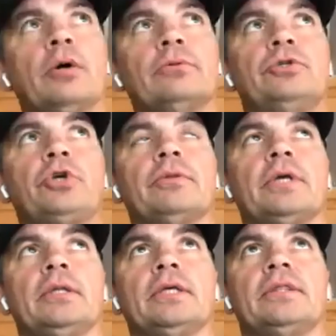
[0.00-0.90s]
Joe,
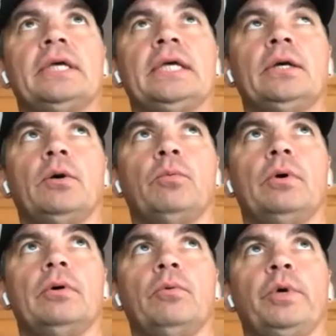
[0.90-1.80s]
the thing,
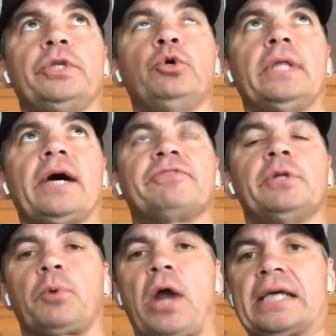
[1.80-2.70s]
when you left
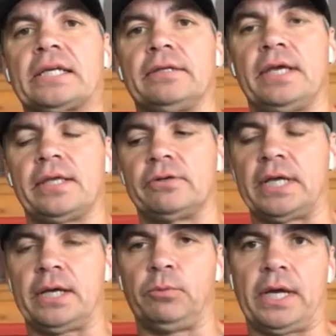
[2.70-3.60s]
Nebraska the other
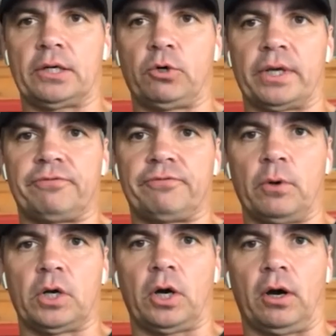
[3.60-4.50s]
day, we had a quick
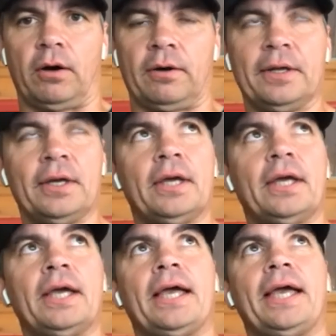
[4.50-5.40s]
phone call,
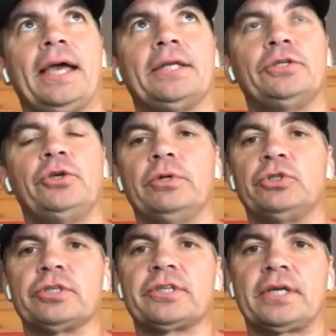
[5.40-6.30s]
and you had
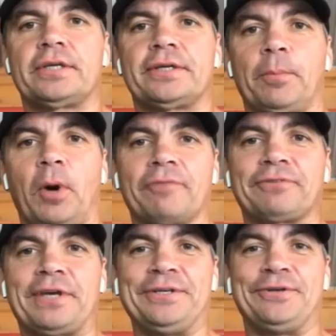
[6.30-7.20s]
just come
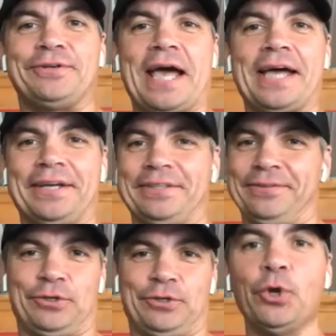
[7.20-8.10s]
off getting
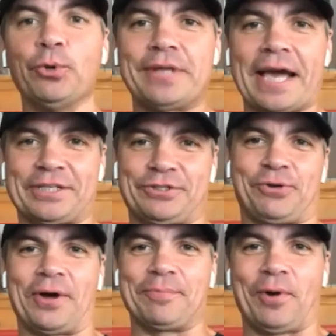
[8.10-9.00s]
your new DEKA
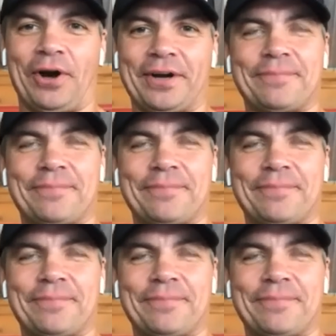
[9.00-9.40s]
strong mark